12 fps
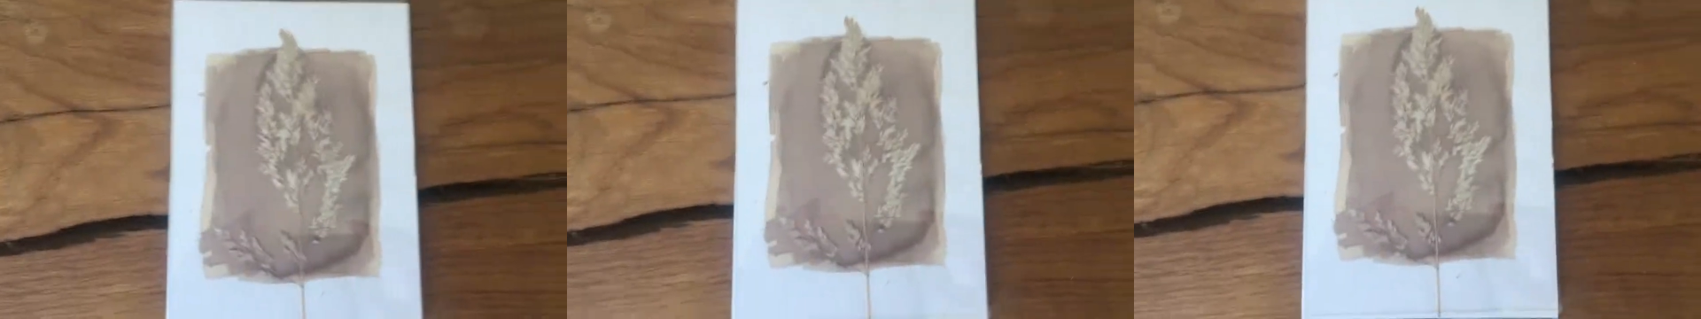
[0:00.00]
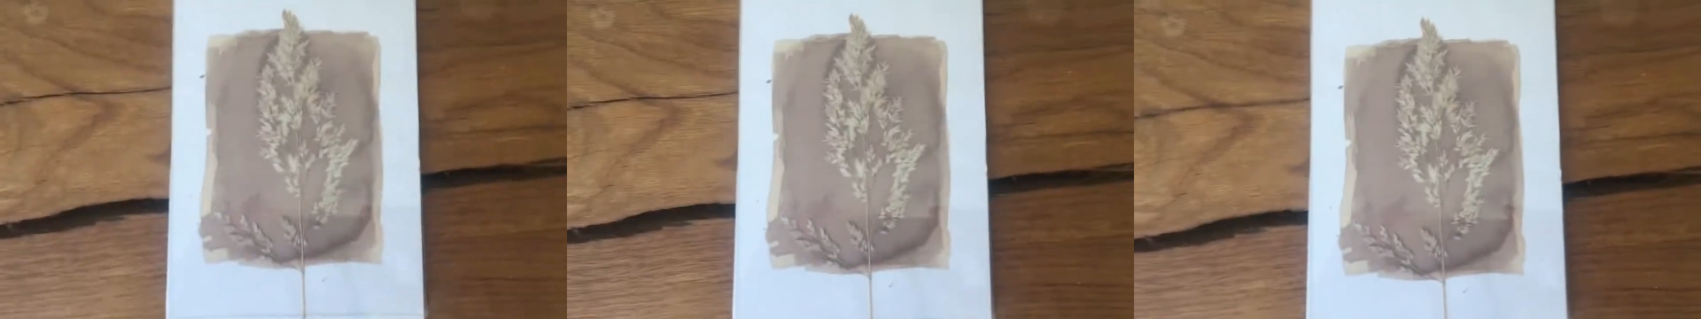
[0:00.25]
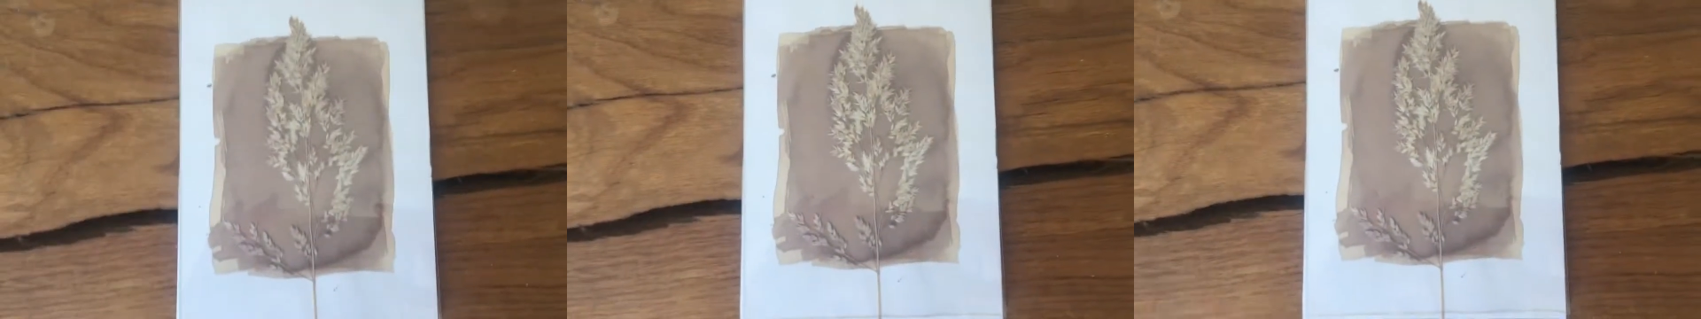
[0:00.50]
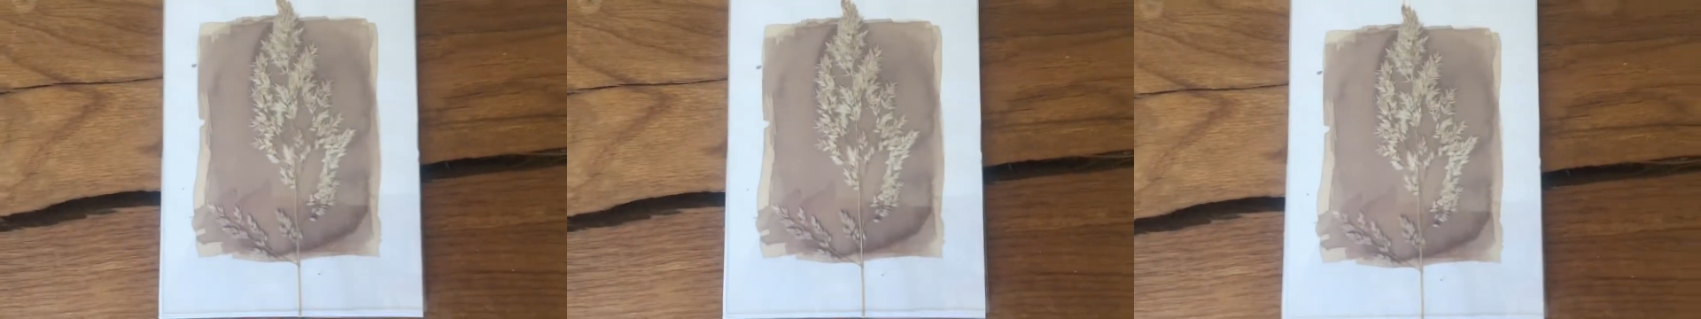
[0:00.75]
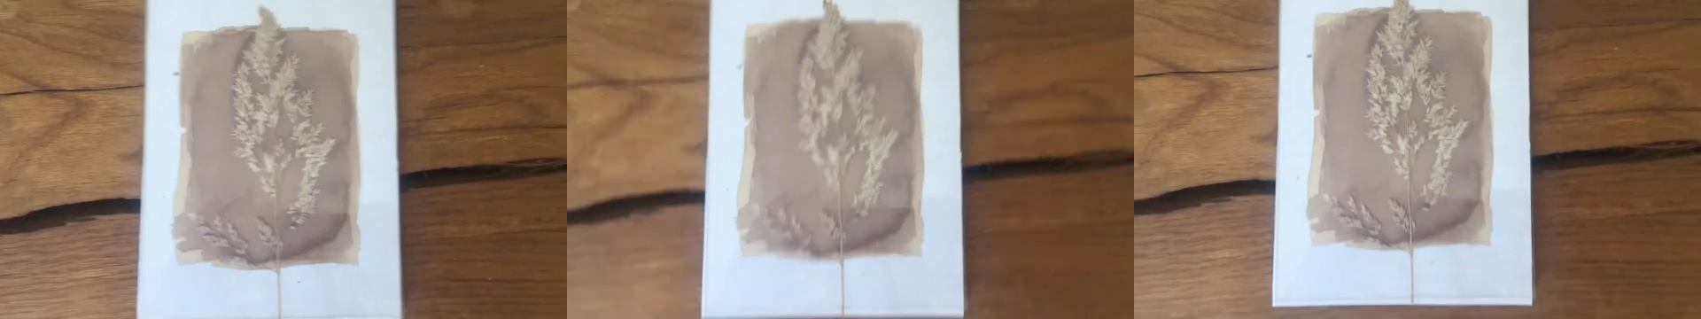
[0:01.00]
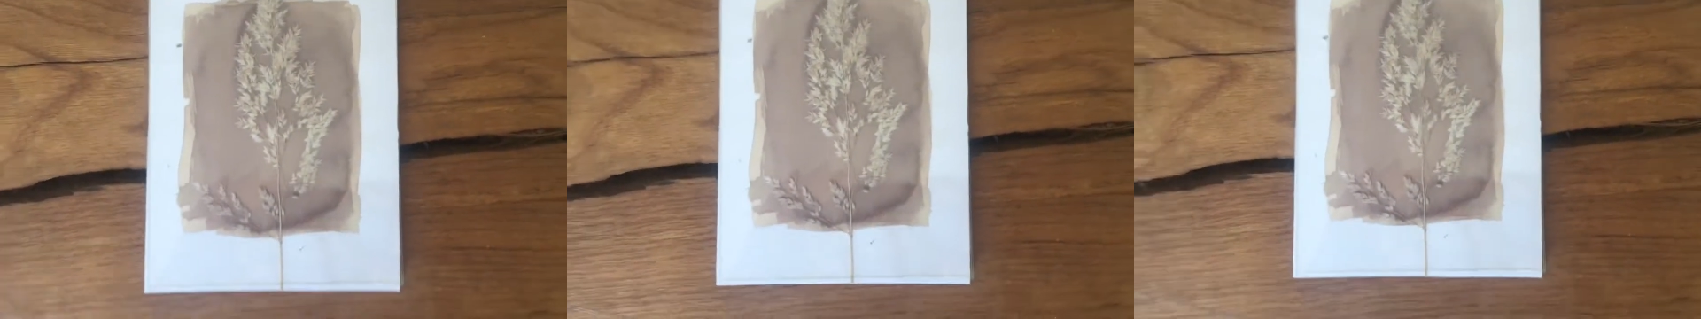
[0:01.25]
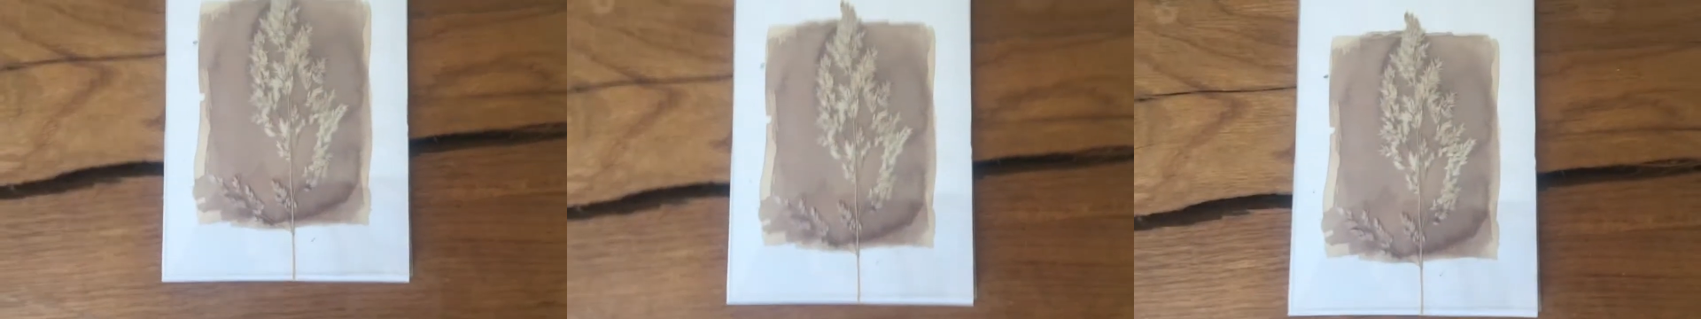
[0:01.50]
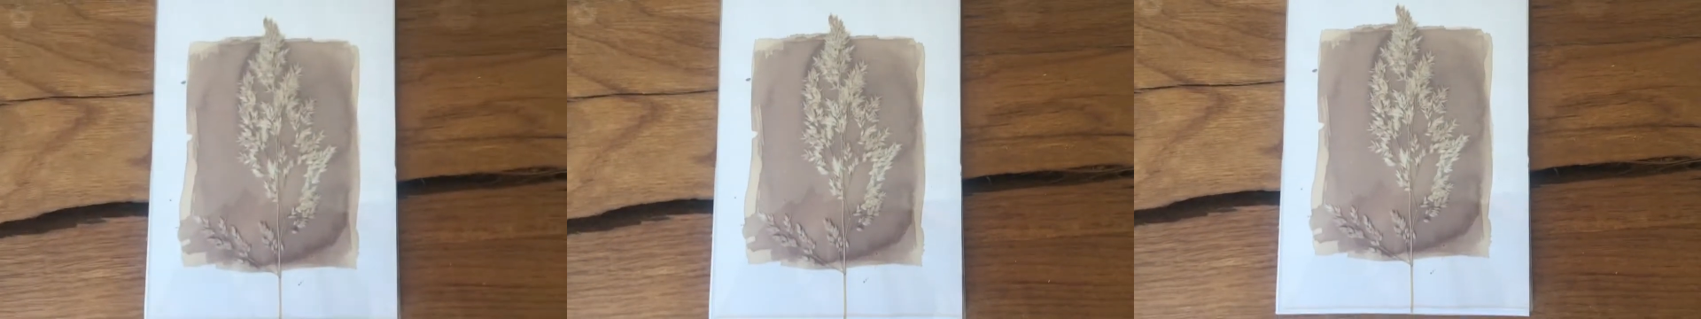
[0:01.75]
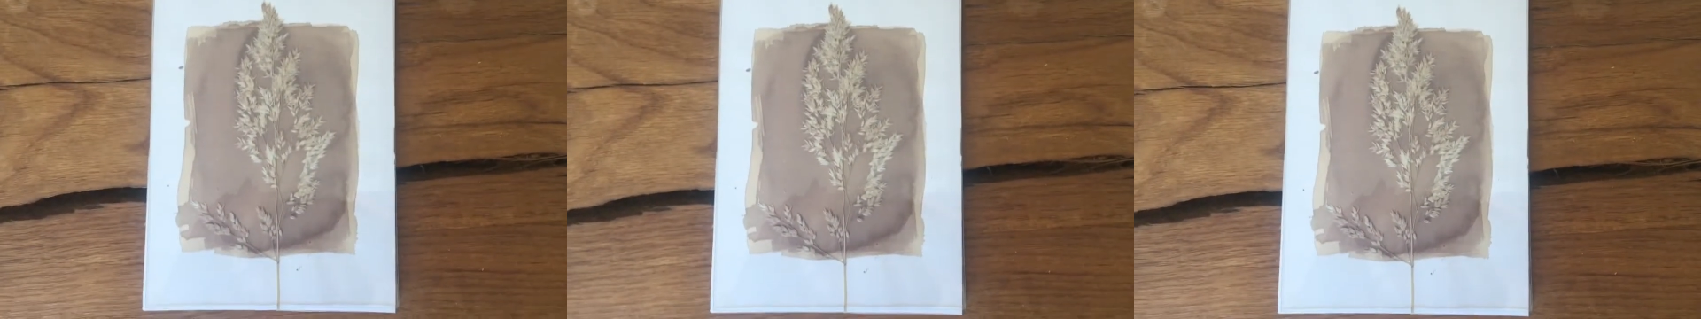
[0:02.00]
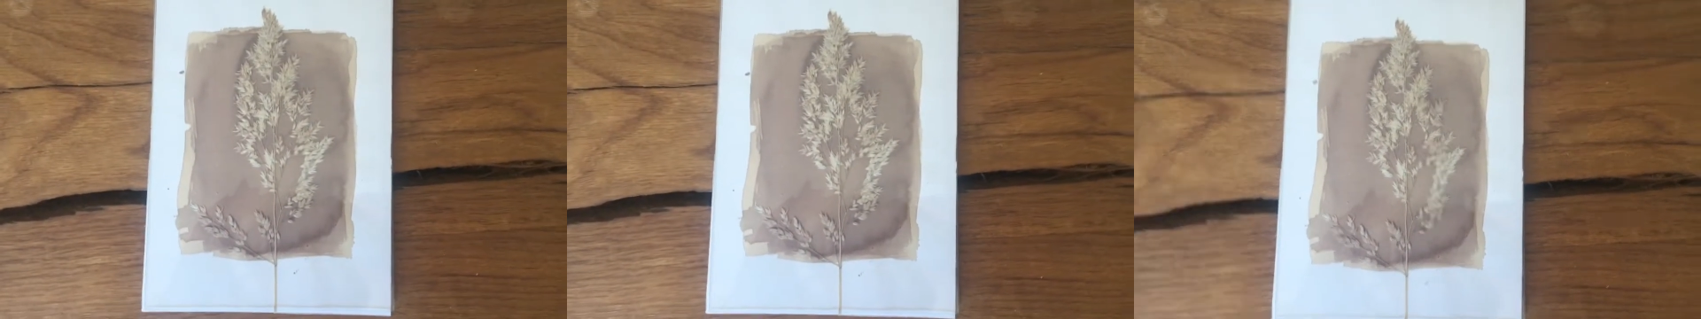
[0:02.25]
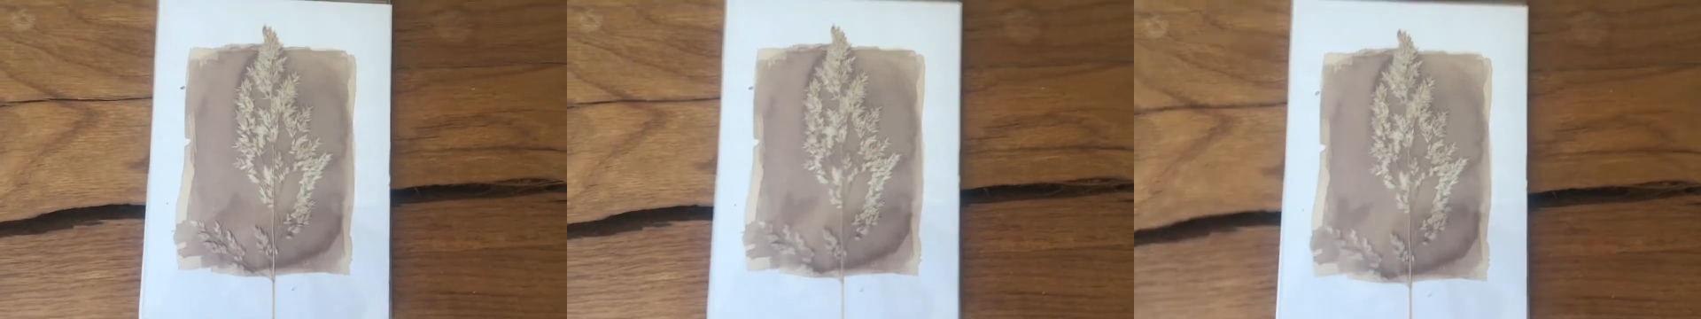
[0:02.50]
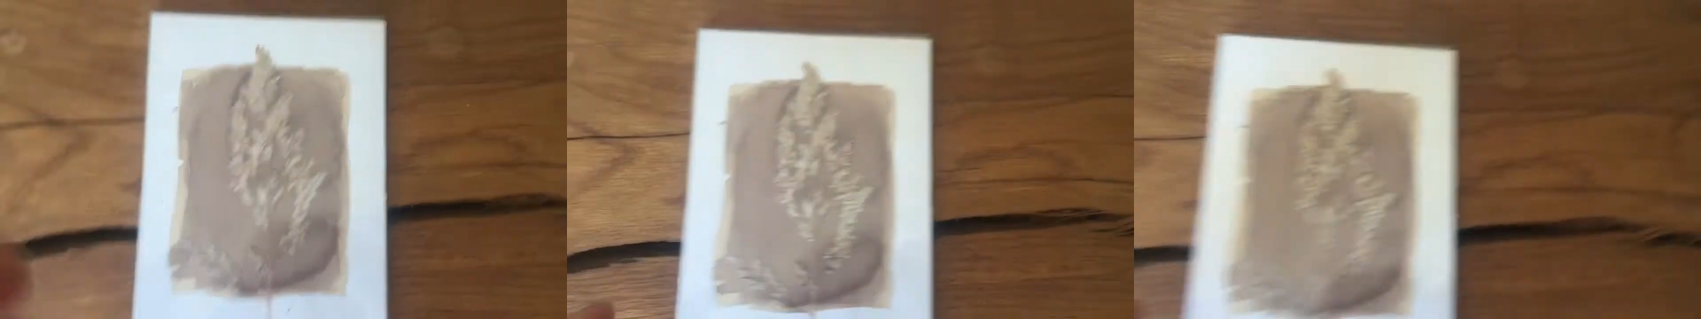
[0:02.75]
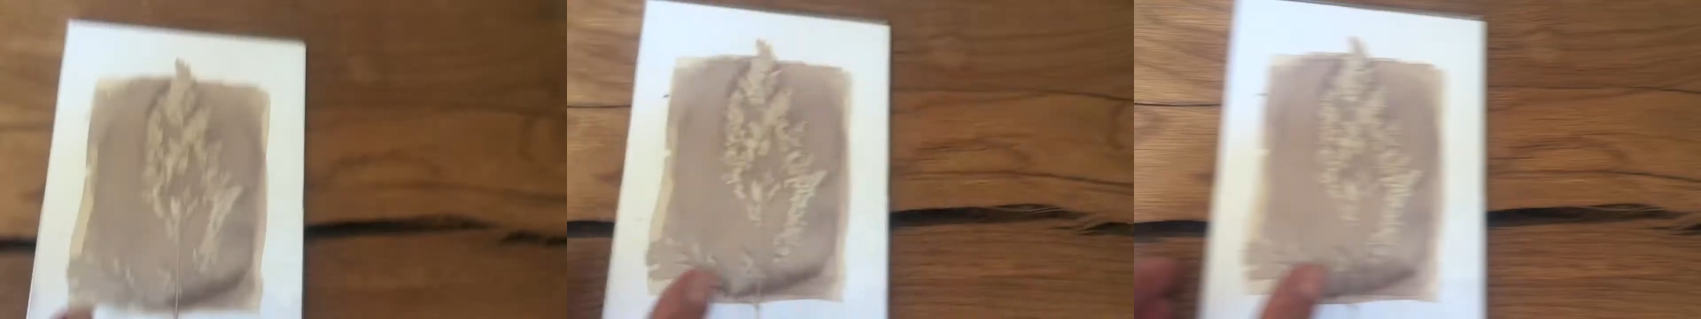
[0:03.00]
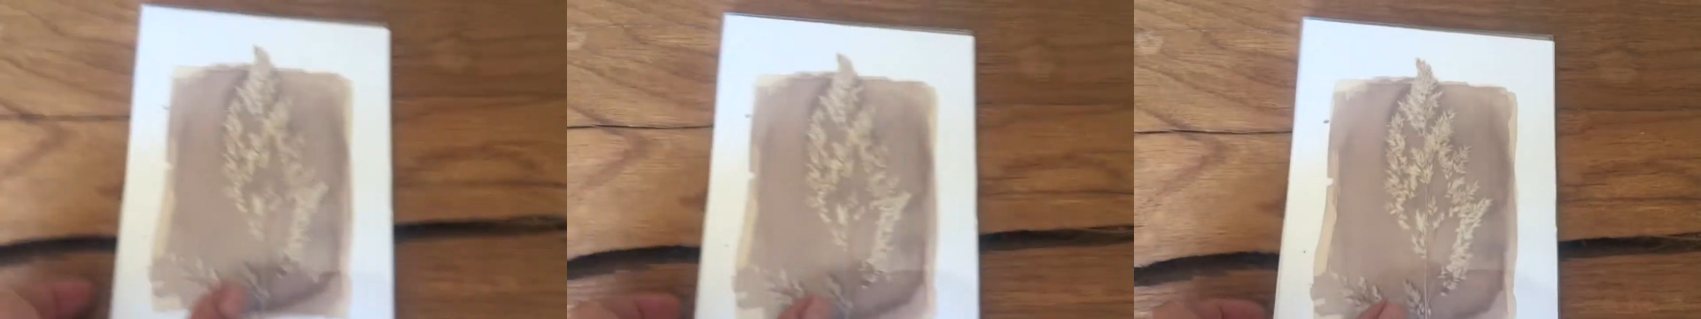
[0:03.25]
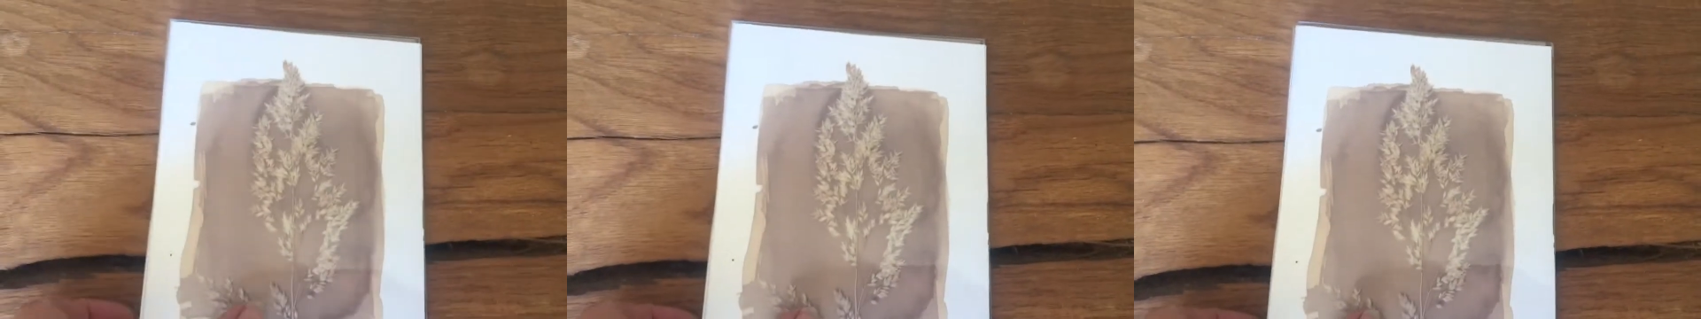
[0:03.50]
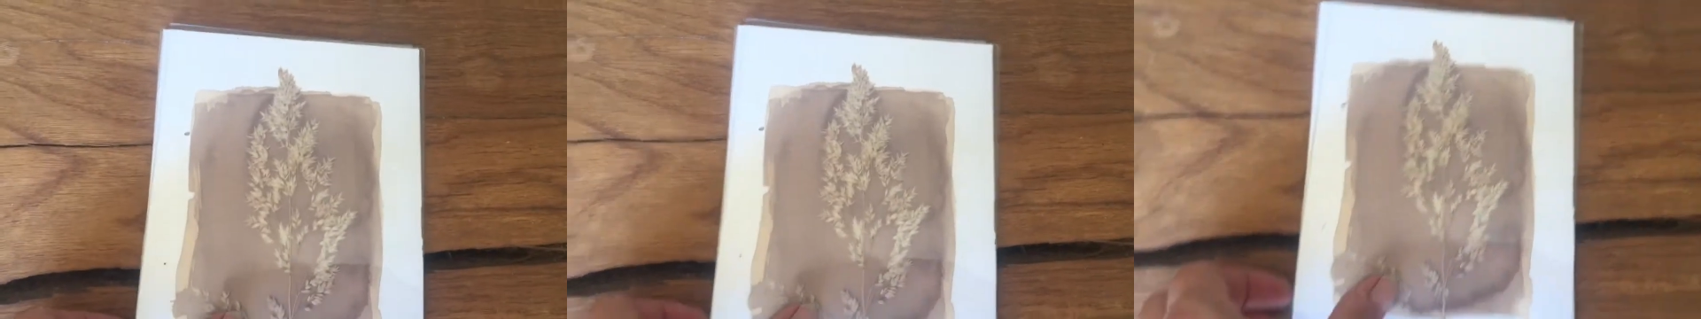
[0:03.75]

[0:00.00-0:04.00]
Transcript: [unreadable: no face in view]